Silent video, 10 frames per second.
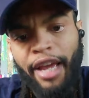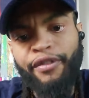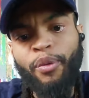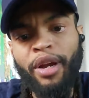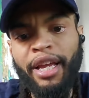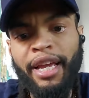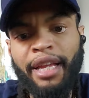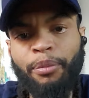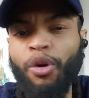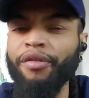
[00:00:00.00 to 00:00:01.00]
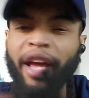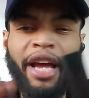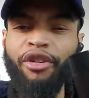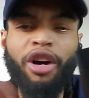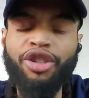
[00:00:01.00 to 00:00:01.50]
If you want to get more of a
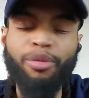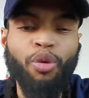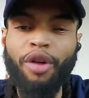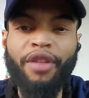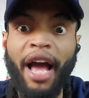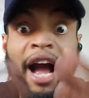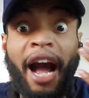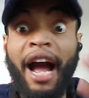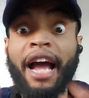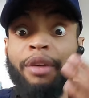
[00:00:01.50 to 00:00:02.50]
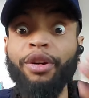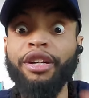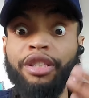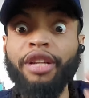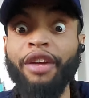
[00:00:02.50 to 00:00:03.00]
head rush or more of that high
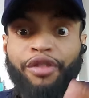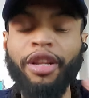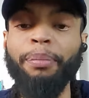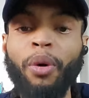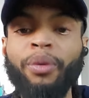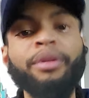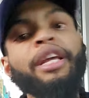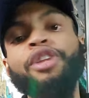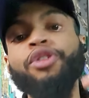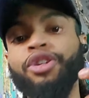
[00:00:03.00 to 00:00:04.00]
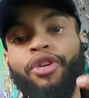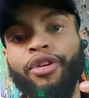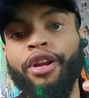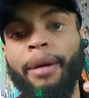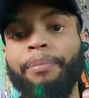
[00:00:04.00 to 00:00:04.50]
where it's like really potent, then you can
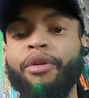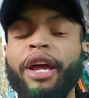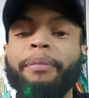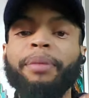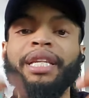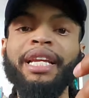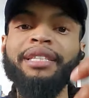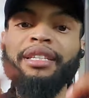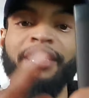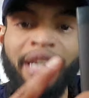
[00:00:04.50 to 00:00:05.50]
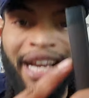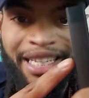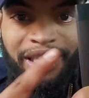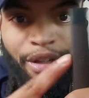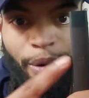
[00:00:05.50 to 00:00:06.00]
turn it up, right? But this is a
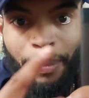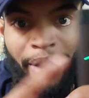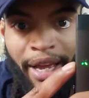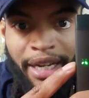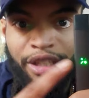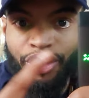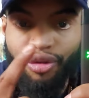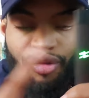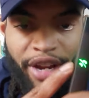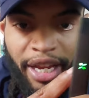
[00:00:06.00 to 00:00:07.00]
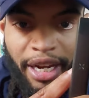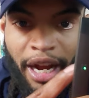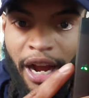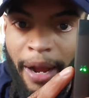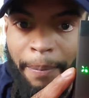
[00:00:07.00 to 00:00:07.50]
nice little pen. It's great.
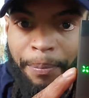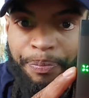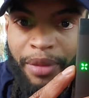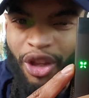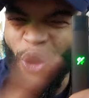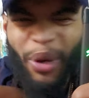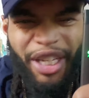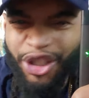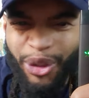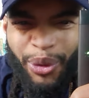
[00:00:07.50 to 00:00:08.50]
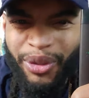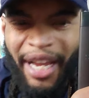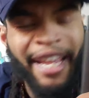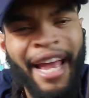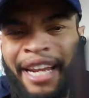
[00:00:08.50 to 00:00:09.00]
No issues.
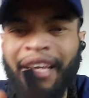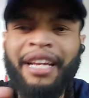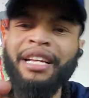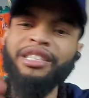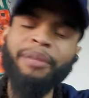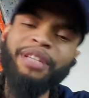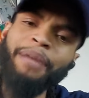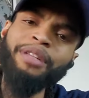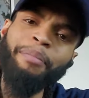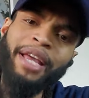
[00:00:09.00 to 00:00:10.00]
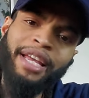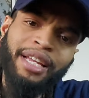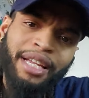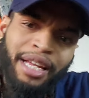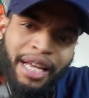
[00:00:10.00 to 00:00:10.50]
Again, sometimes it may,